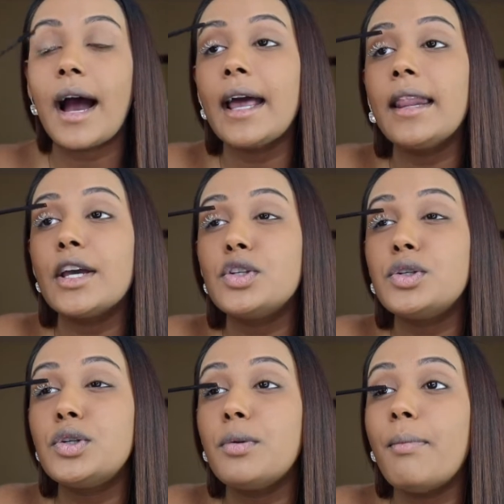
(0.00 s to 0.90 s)
I like
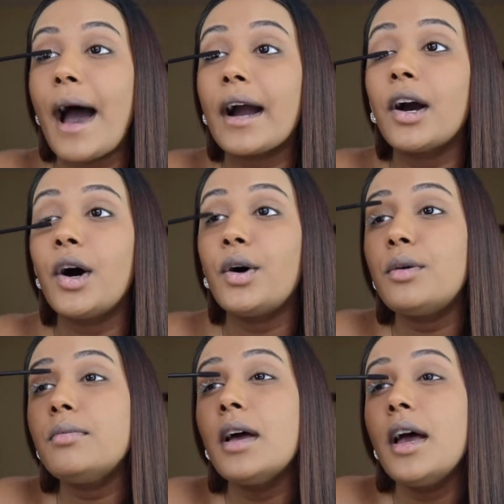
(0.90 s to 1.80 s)
to back
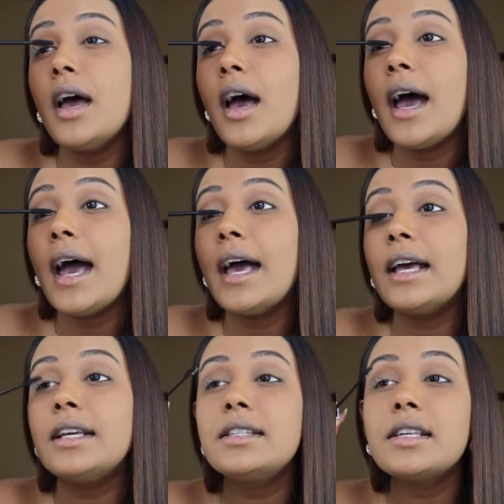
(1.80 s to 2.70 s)
comb,
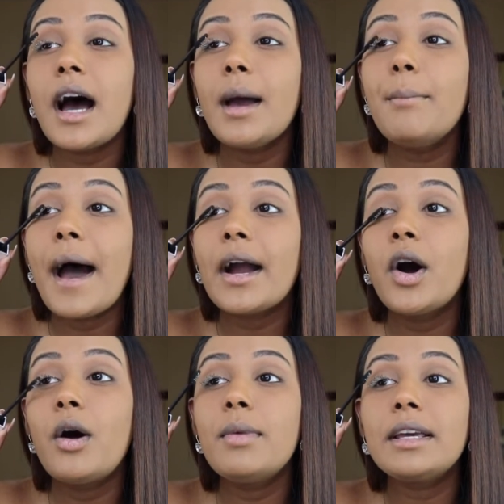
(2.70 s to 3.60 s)
and I back
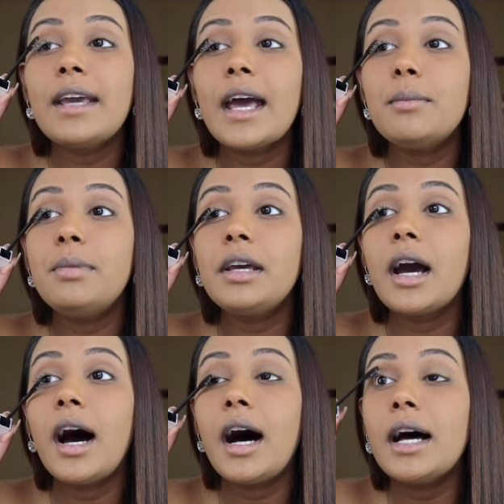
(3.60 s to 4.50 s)
comb again
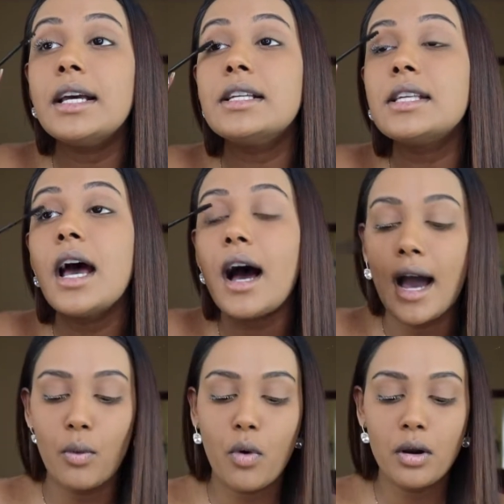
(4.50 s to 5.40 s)
because
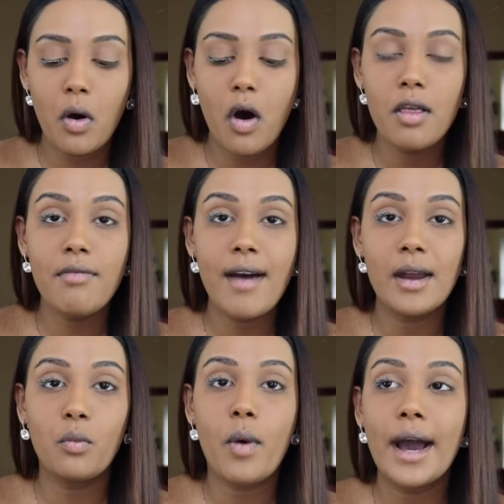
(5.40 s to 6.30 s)
I want all of
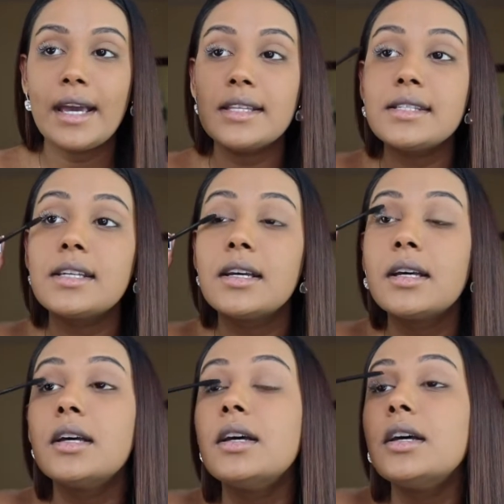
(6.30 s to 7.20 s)
that white
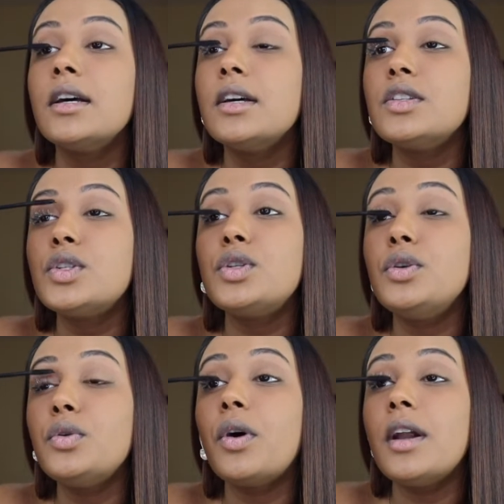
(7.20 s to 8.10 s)

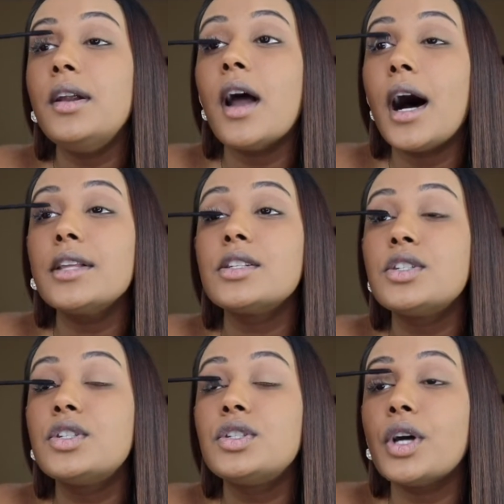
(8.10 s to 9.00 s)
to not
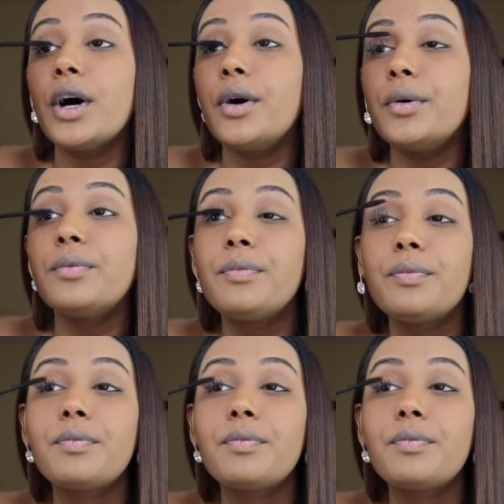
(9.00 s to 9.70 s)
show.